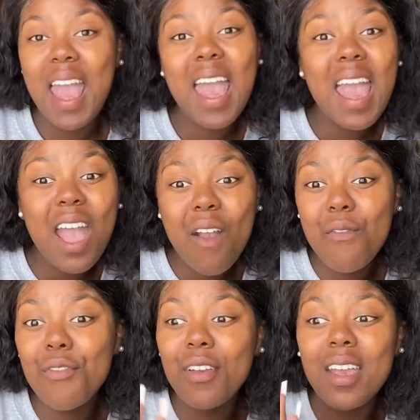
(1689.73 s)

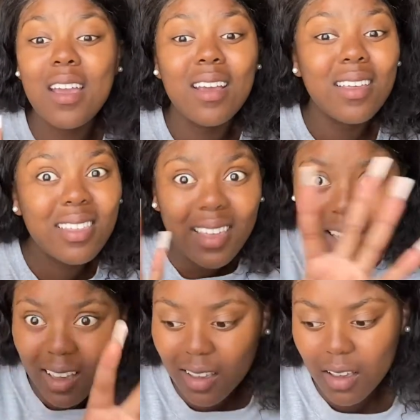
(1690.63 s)

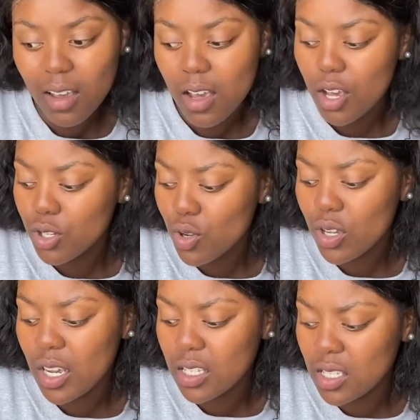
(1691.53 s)
Everything. So
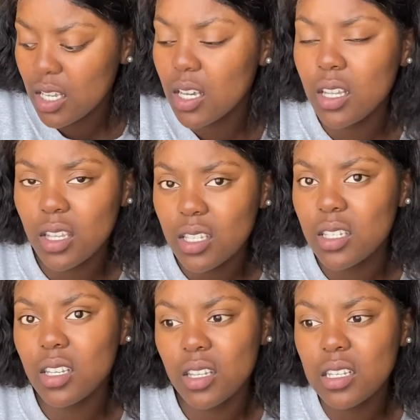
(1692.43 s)

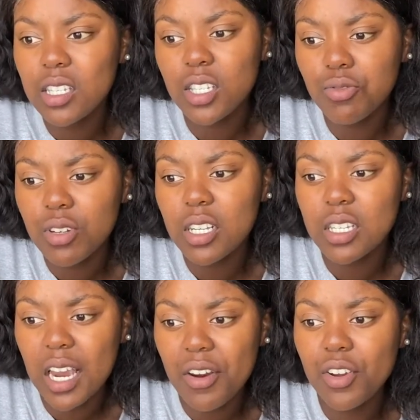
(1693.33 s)
this is really
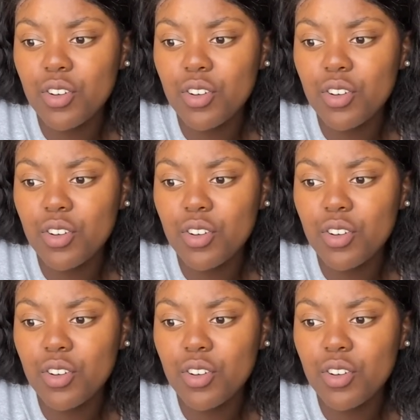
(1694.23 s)
scary.